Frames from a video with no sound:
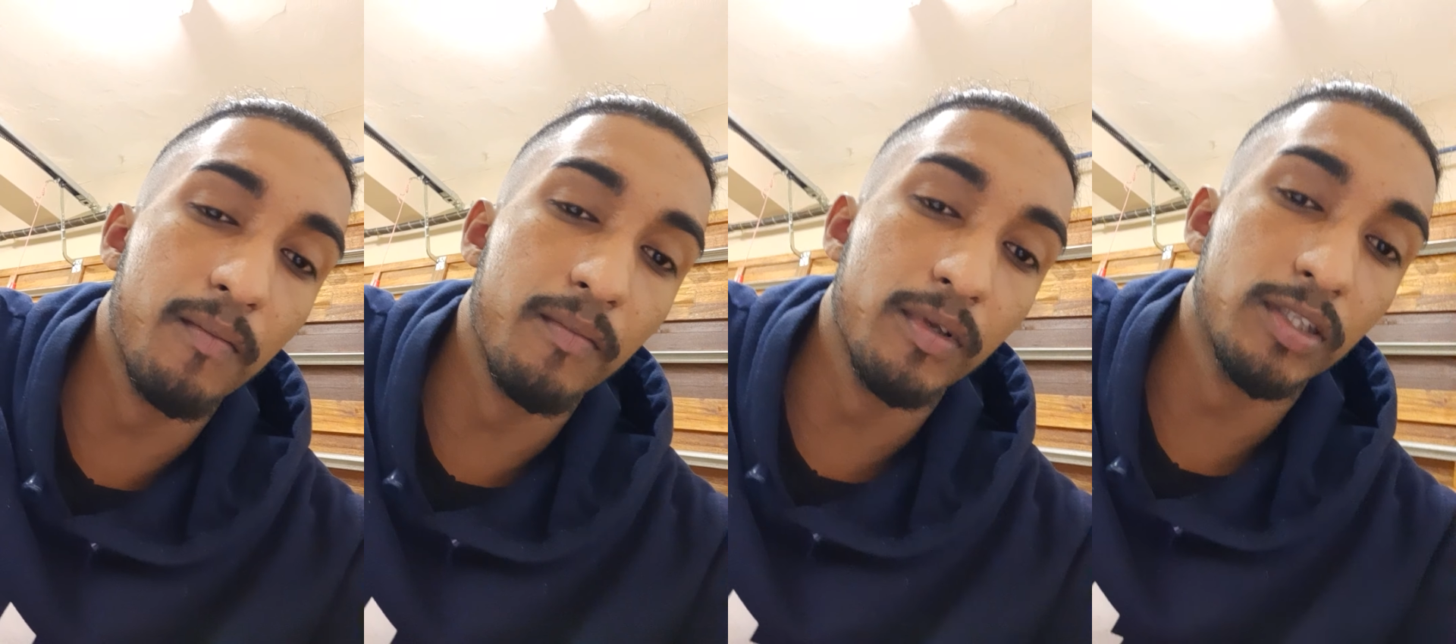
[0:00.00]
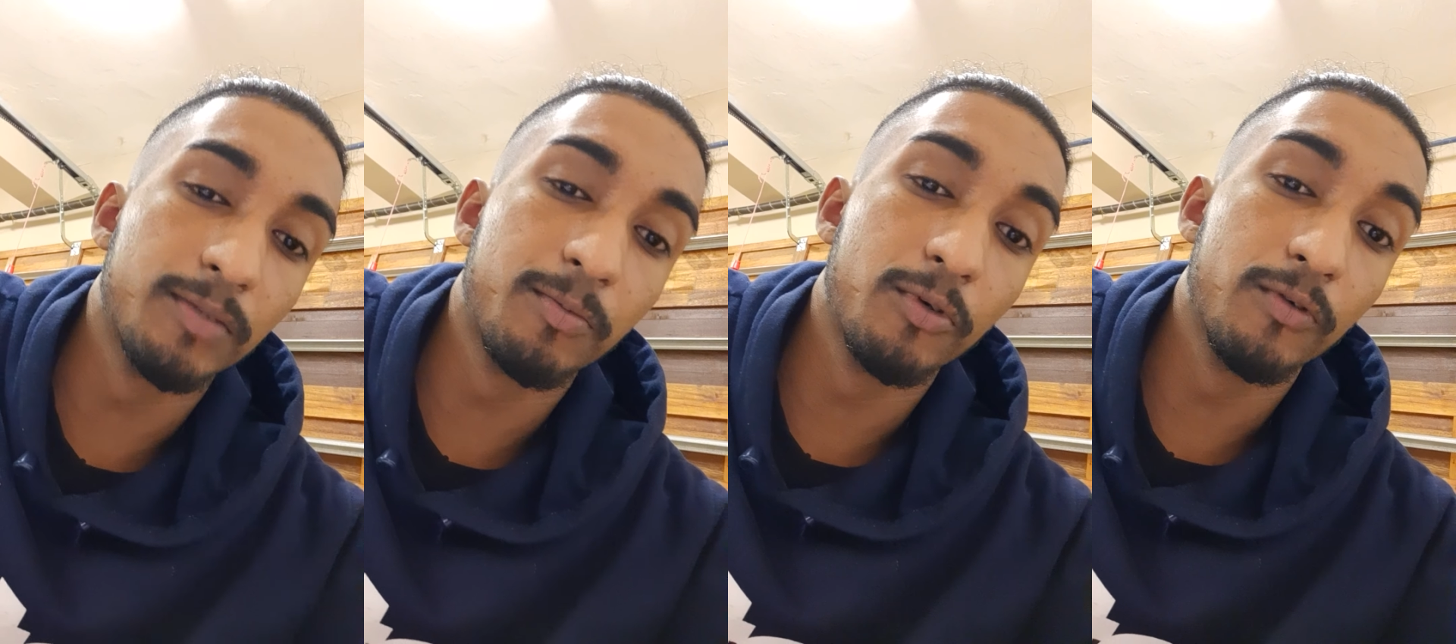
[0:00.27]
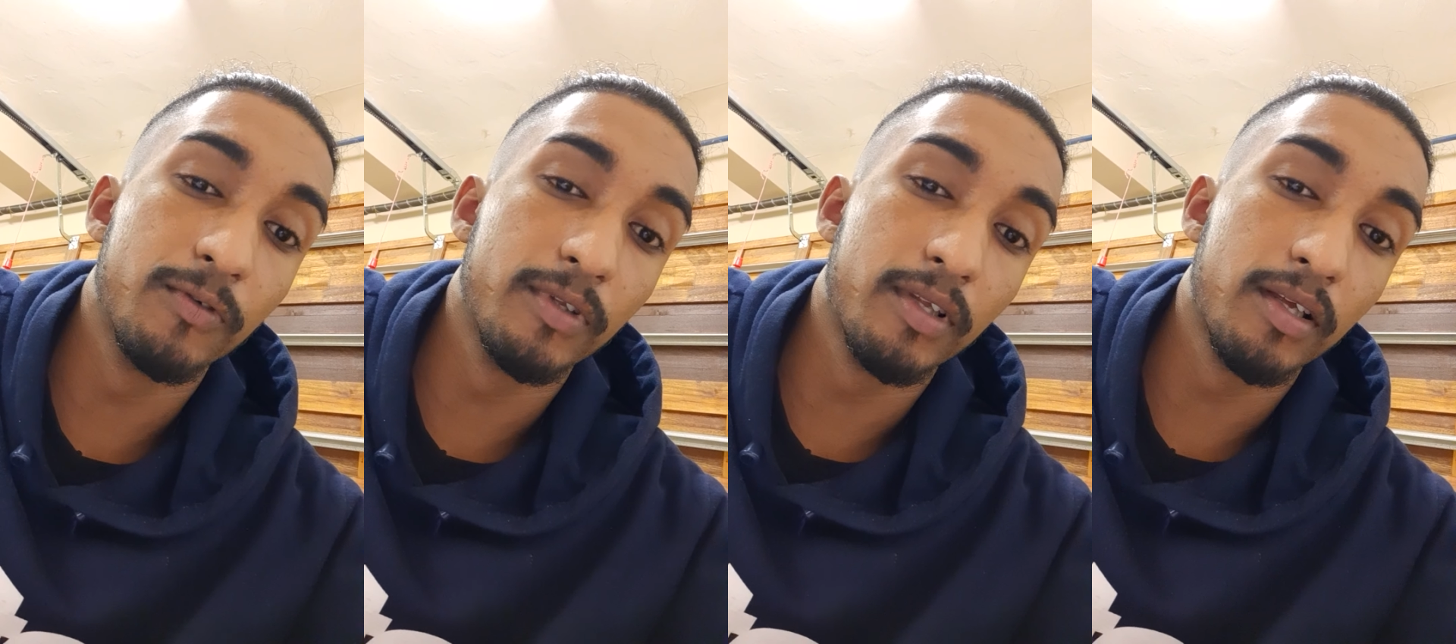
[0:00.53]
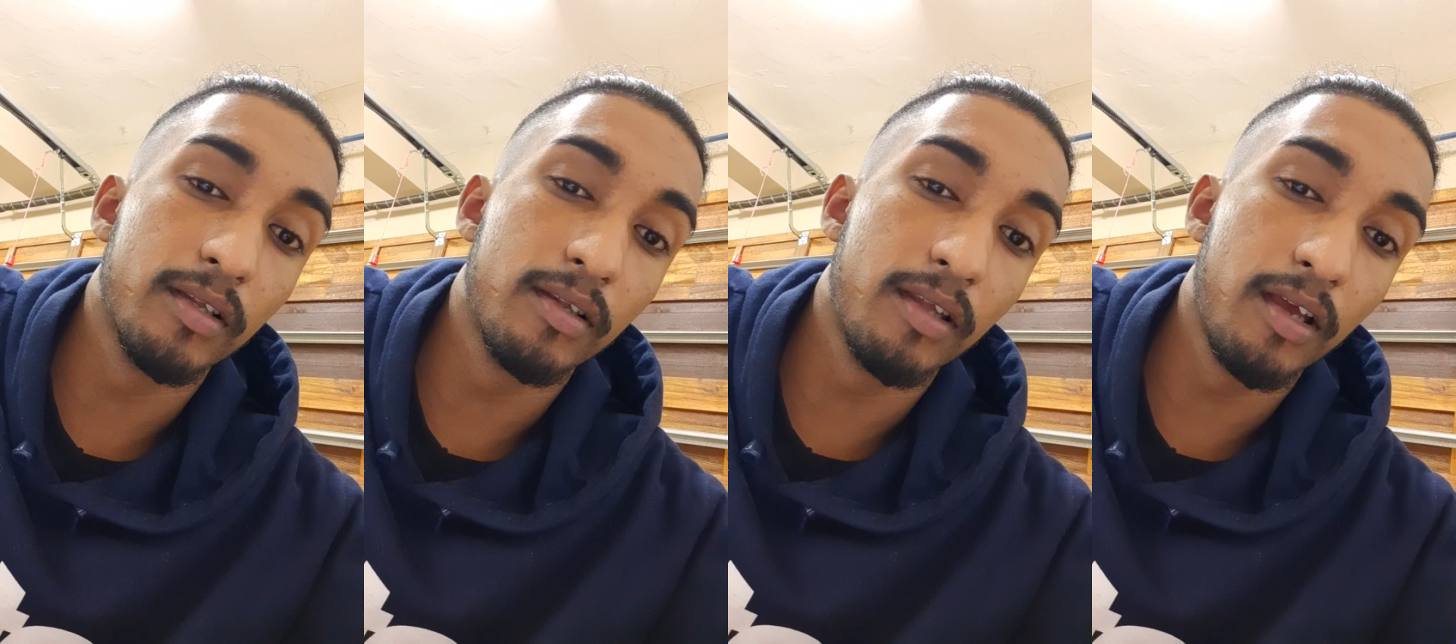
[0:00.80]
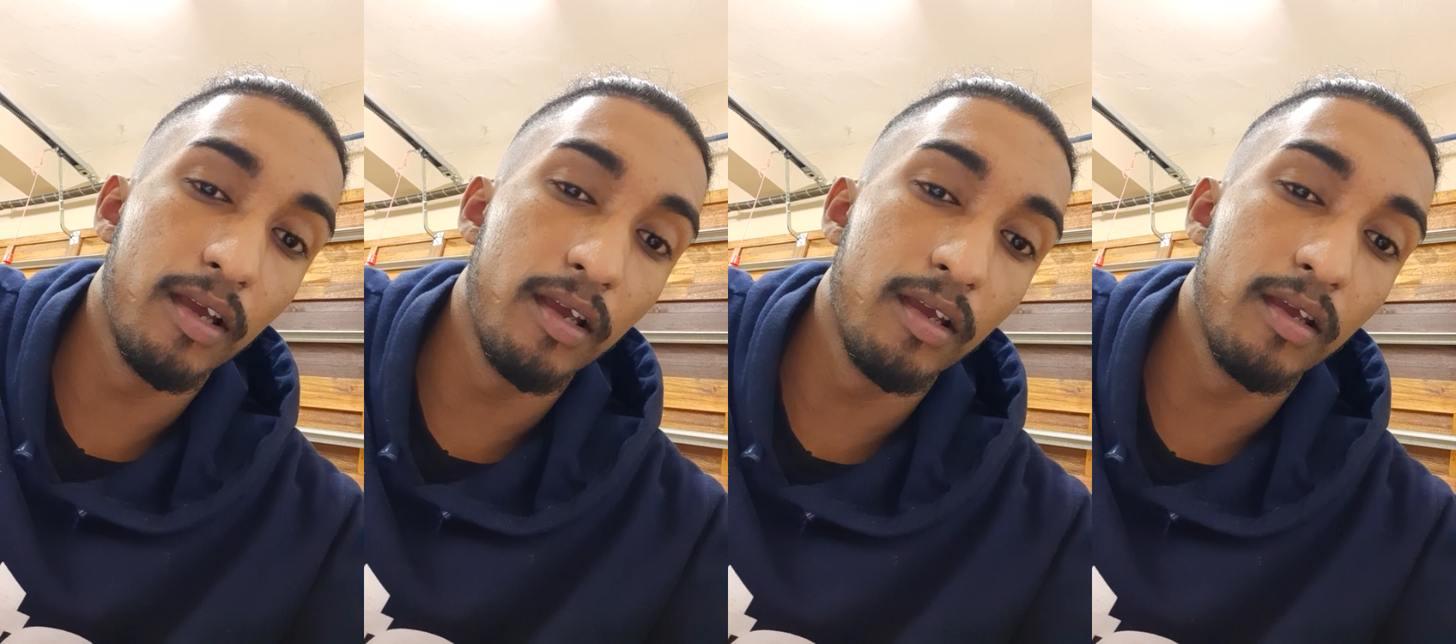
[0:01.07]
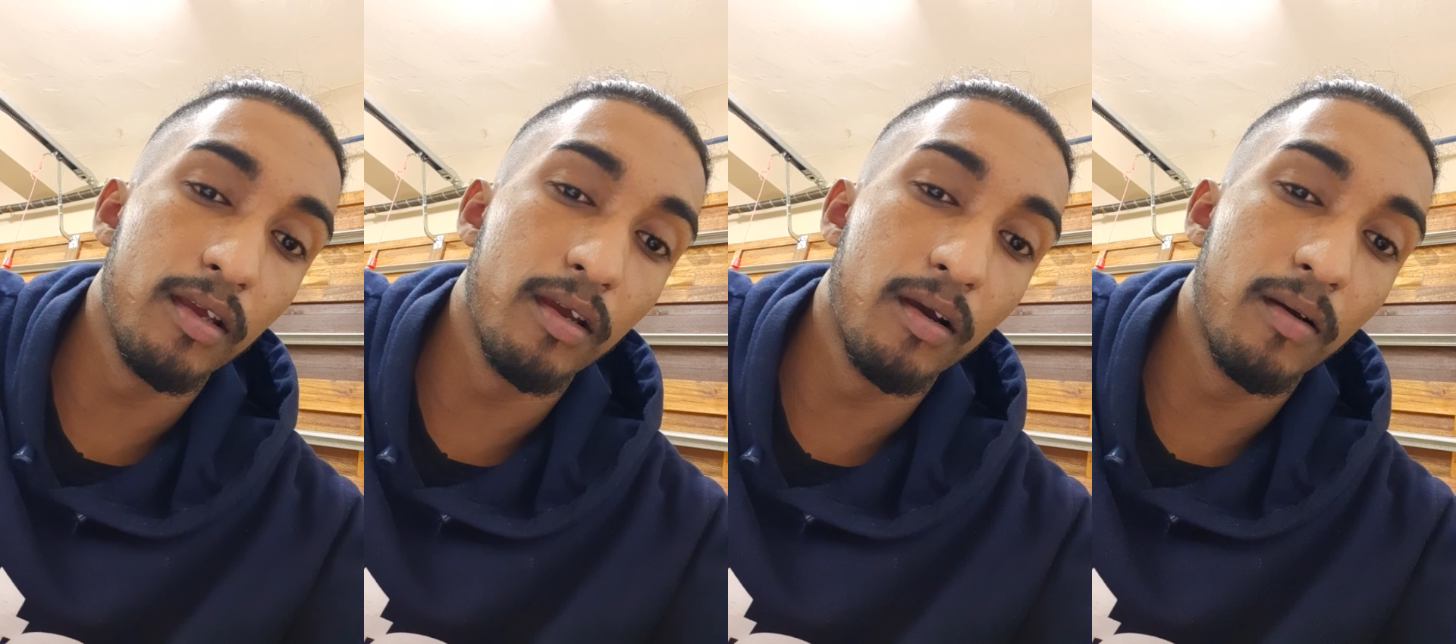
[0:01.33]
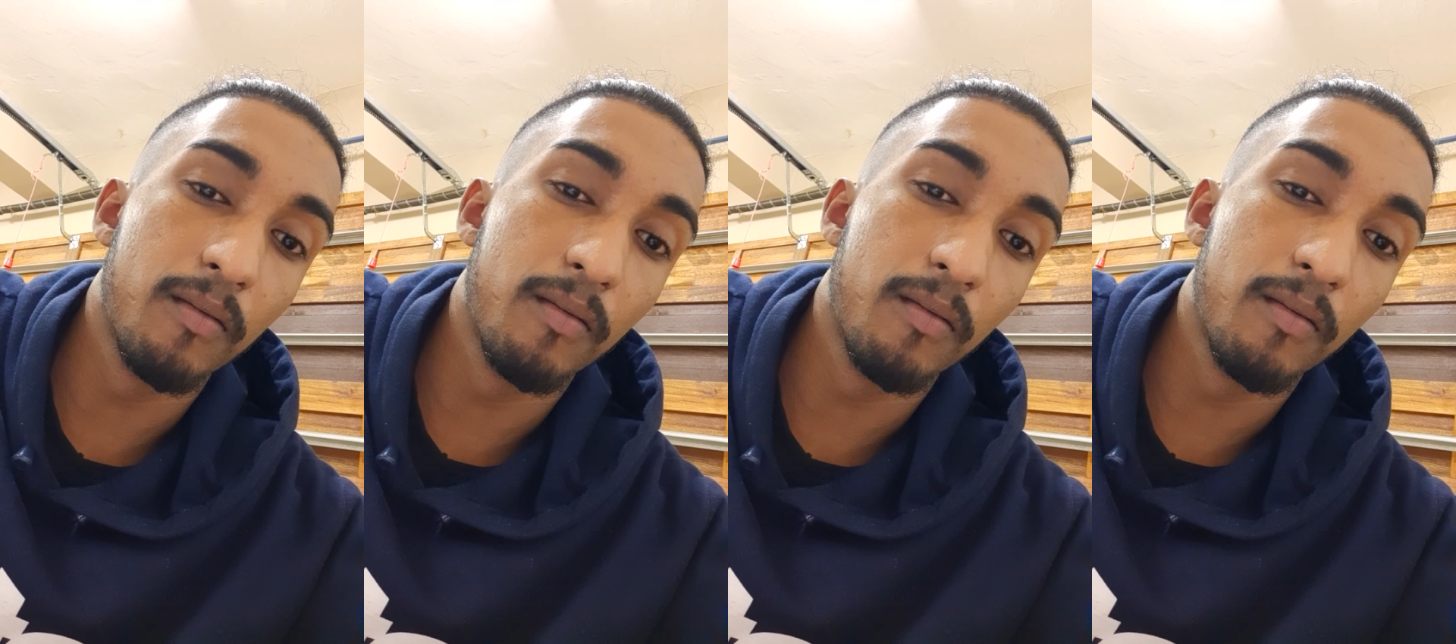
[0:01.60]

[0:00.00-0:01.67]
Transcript: it's proven that they